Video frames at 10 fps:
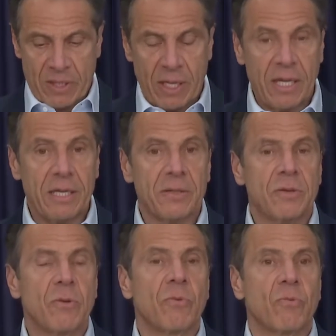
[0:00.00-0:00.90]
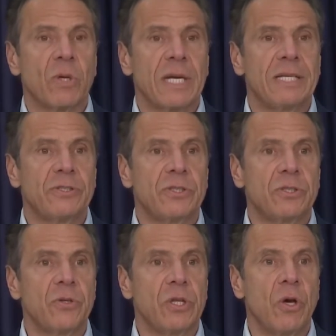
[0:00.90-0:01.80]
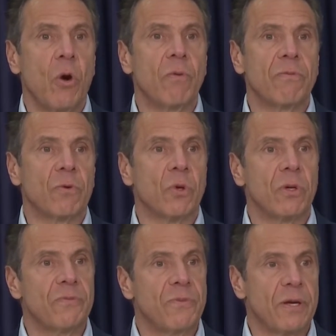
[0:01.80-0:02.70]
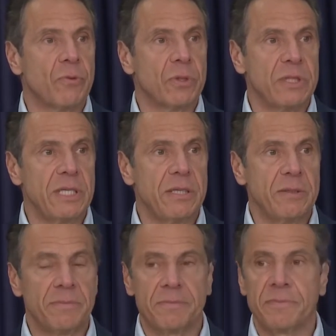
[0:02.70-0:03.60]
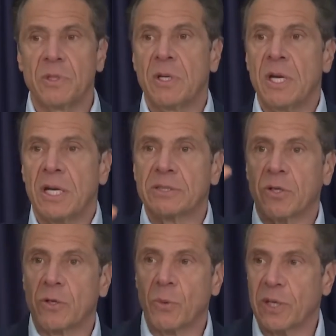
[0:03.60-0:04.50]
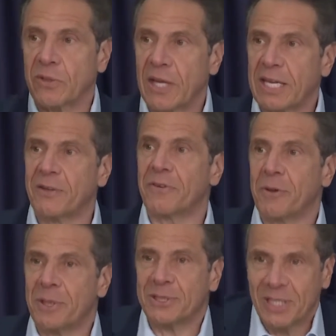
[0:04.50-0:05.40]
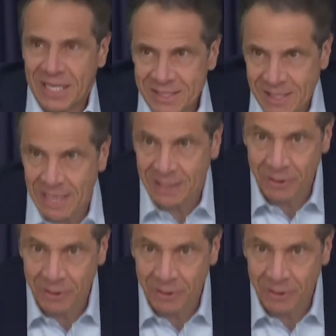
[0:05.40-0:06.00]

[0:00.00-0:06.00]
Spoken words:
In relation to the overall federal need. Let's go to work. Thank you very much, guys. Thank